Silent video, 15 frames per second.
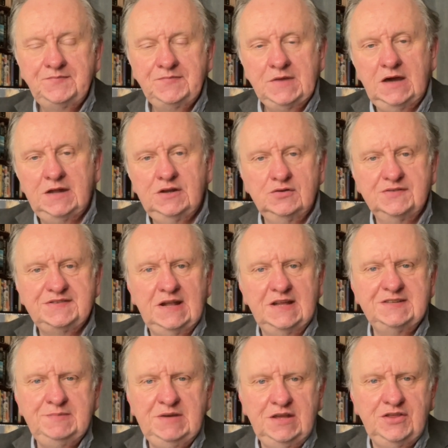And it also
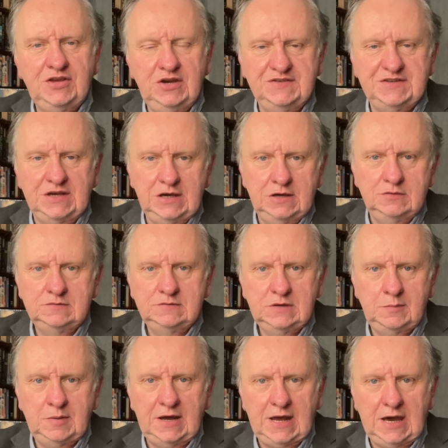lets me enthuse at you
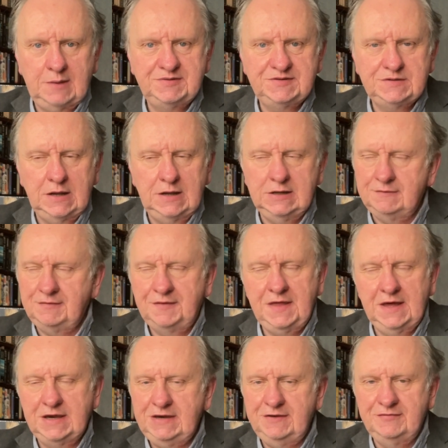about apps I love.
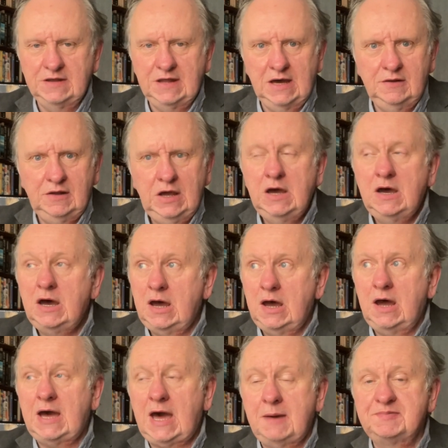Thank you for that.
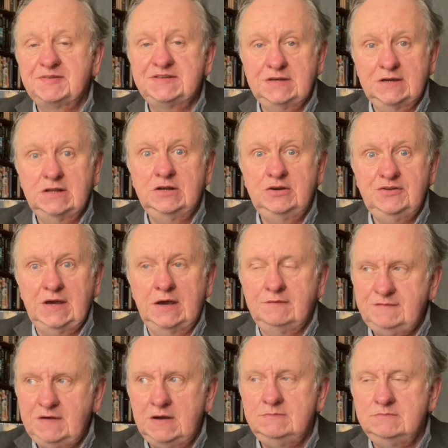Apps include it,
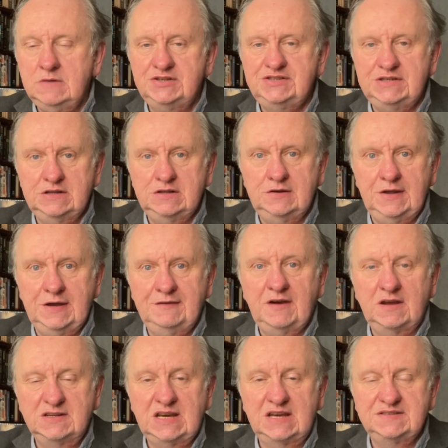very much including
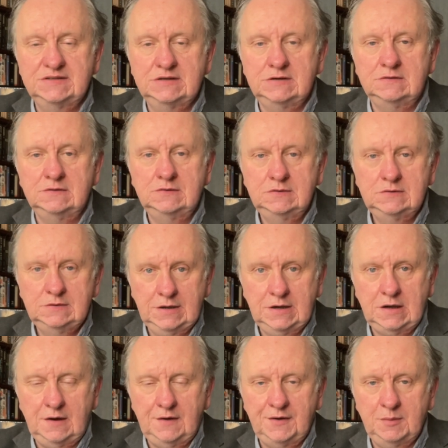Fantastical and
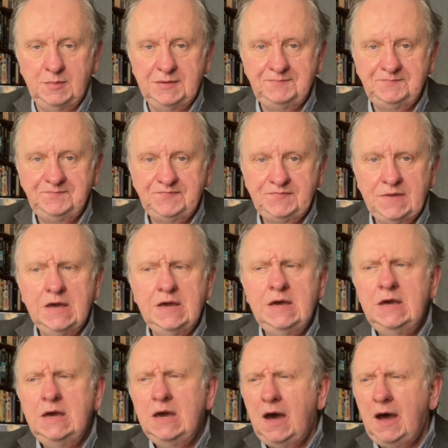Cardhop.
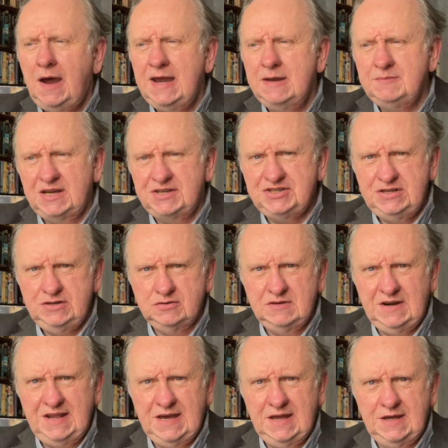I am actually
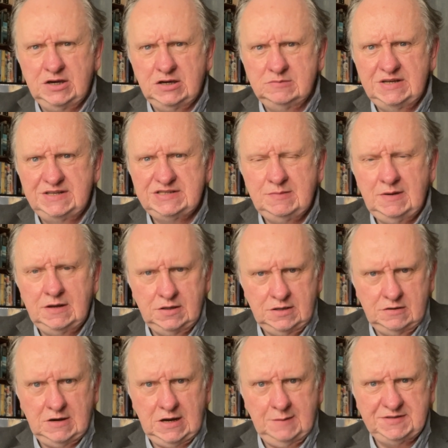already getting comments about
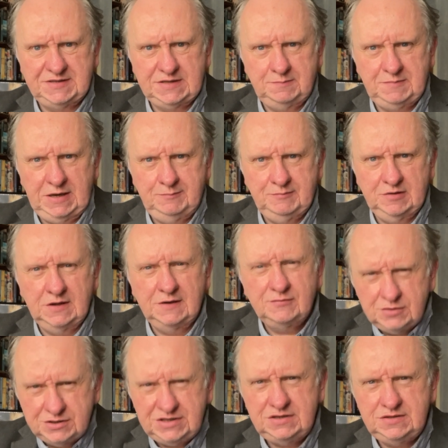other apps that people love.
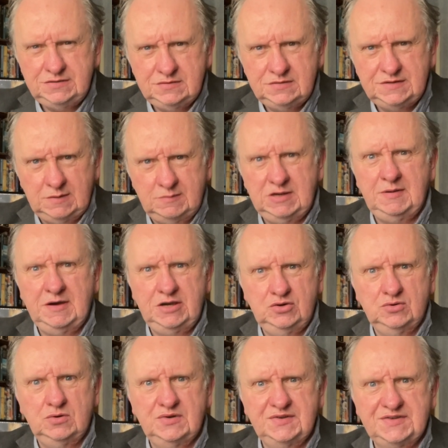Would you tell me about
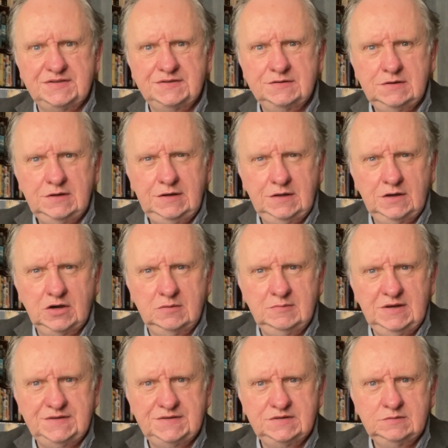yours in the
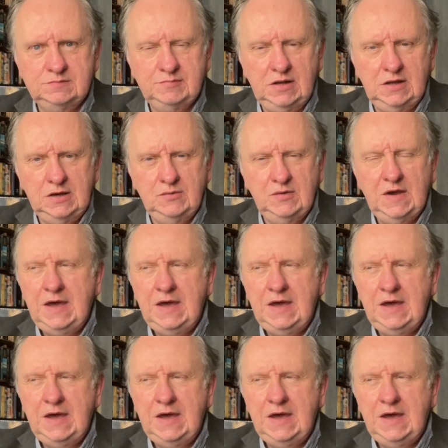comments below?